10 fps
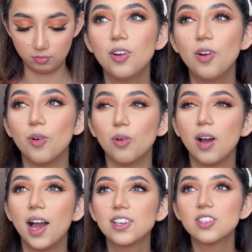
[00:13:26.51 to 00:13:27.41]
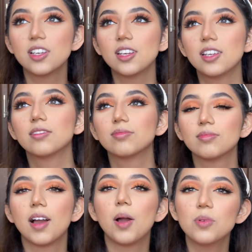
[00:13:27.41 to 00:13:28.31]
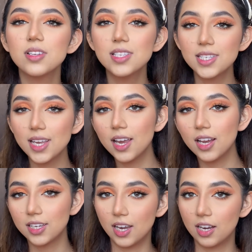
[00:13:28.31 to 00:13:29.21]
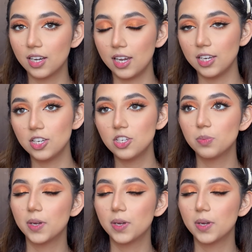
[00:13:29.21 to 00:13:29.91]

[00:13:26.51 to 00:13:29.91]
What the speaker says: No, actually, I wouldn't say a young age,